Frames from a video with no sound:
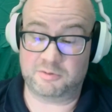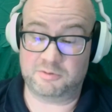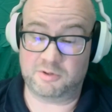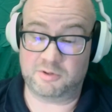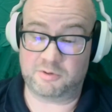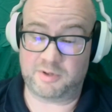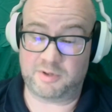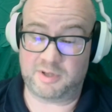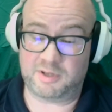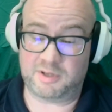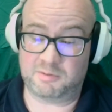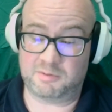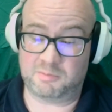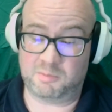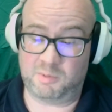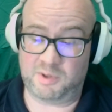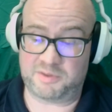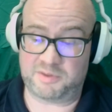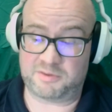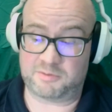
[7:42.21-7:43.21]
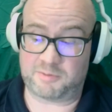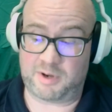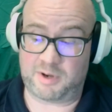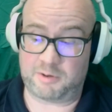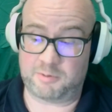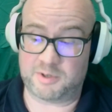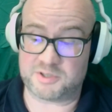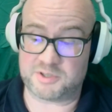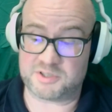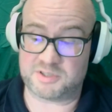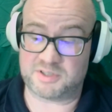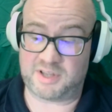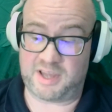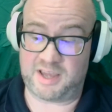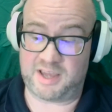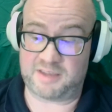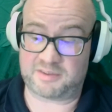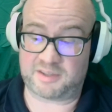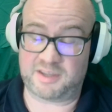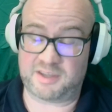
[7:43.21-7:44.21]
knowing what's the right question
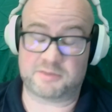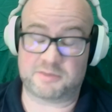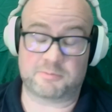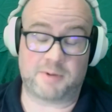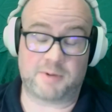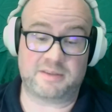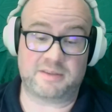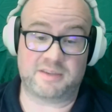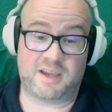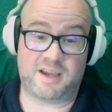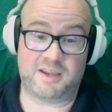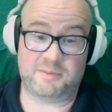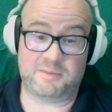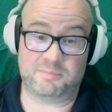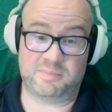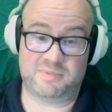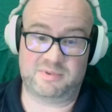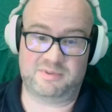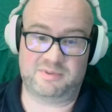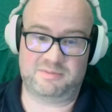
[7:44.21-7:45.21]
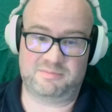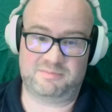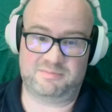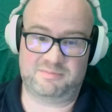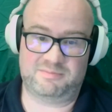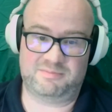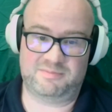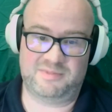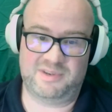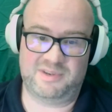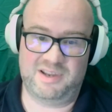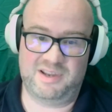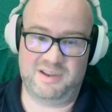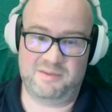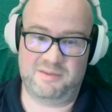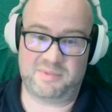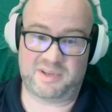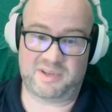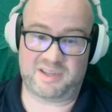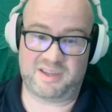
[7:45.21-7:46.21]
to ask at the right time
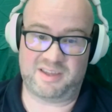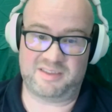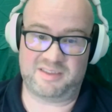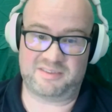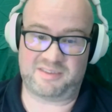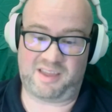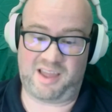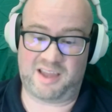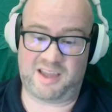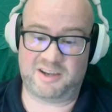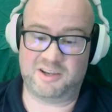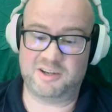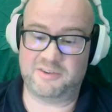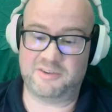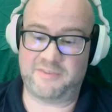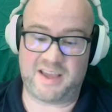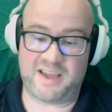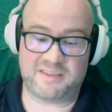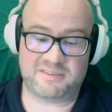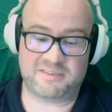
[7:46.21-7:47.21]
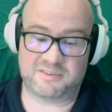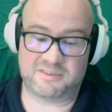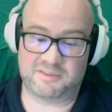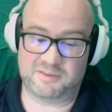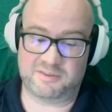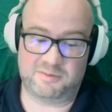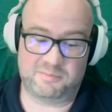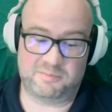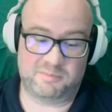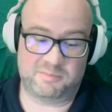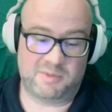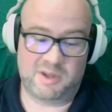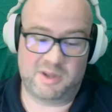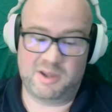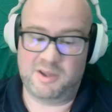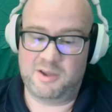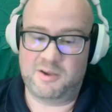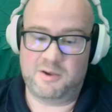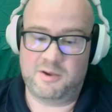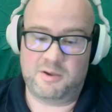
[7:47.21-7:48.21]
because I could have asked them
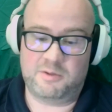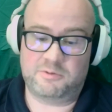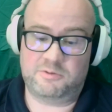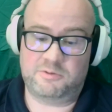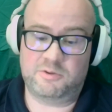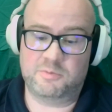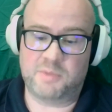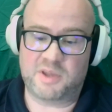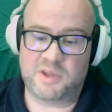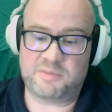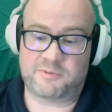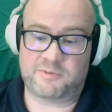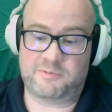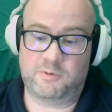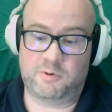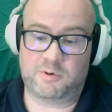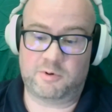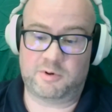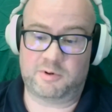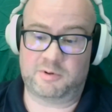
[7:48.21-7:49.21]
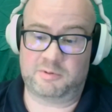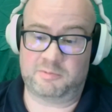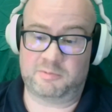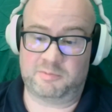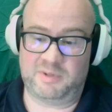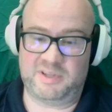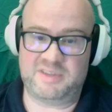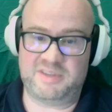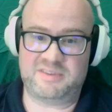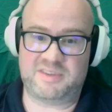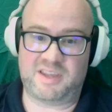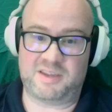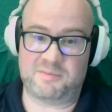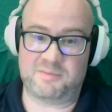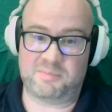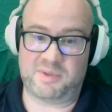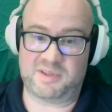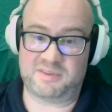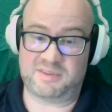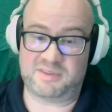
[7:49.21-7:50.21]
2 months before release day,
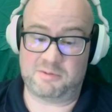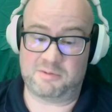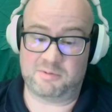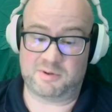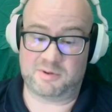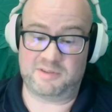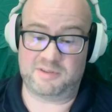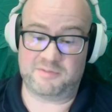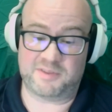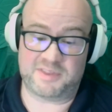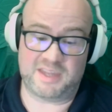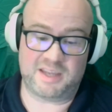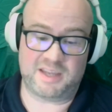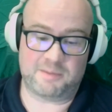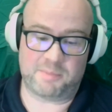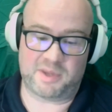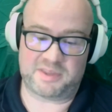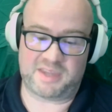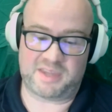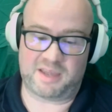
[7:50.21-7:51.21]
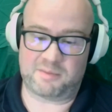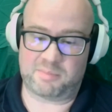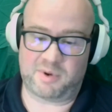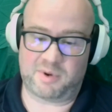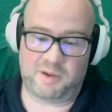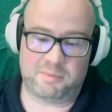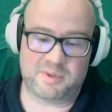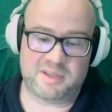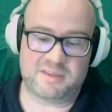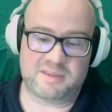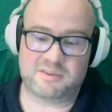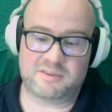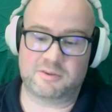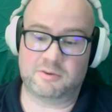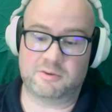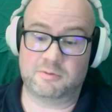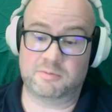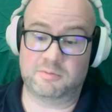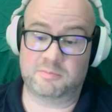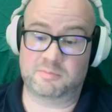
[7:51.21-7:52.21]
but they weren't even thinking about that probably
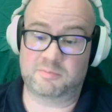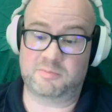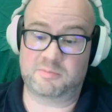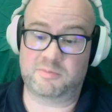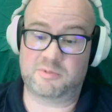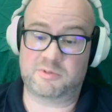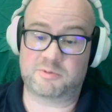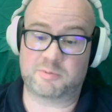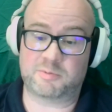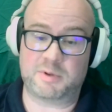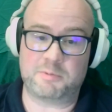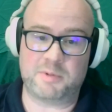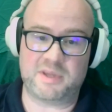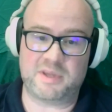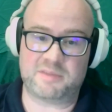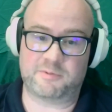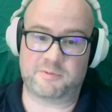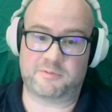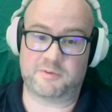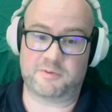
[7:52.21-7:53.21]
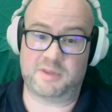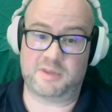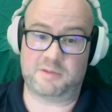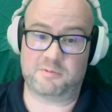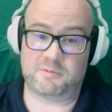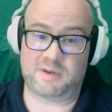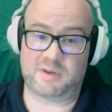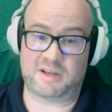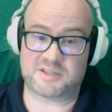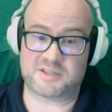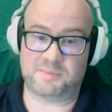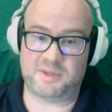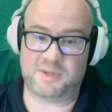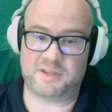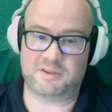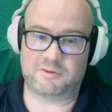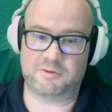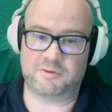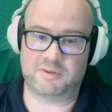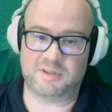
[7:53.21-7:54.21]
until 3 weeks before they were actually
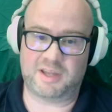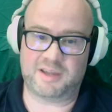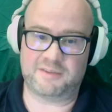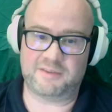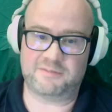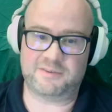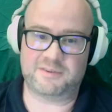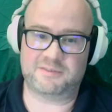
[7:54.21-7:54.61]
planning going live.